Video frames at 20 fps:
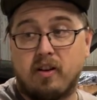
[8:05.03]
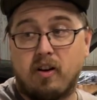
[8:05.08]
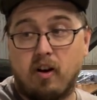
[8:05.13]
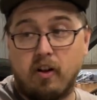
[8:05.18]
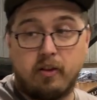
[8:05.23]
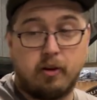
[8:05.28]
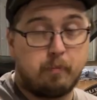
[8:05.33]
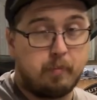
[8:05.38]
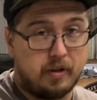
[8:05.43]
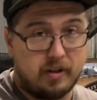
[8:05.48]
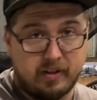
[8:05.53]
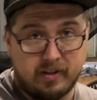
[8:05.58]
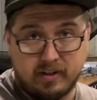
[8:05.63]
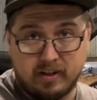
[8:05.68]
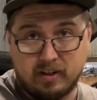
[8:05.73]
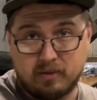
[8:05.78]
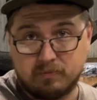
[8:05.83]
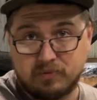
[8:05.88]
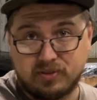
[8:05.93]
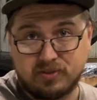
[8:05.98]
other
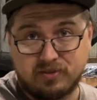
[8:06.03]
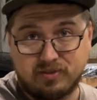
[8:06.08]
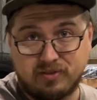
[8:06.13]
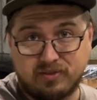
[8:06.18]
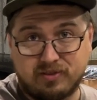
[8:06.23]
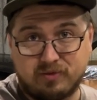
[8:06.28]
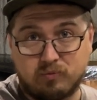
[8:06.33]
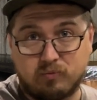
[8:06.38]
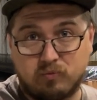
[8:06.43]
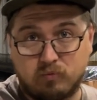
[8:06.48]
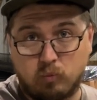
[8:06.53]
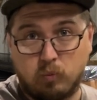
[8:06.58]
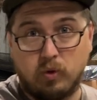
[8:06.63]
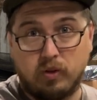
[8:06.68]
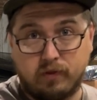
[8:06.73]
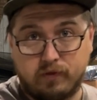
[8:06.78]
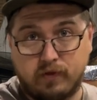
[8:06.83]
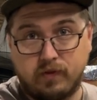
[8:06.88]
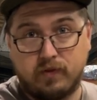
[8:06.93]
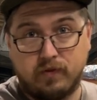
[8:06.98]
PDMs will,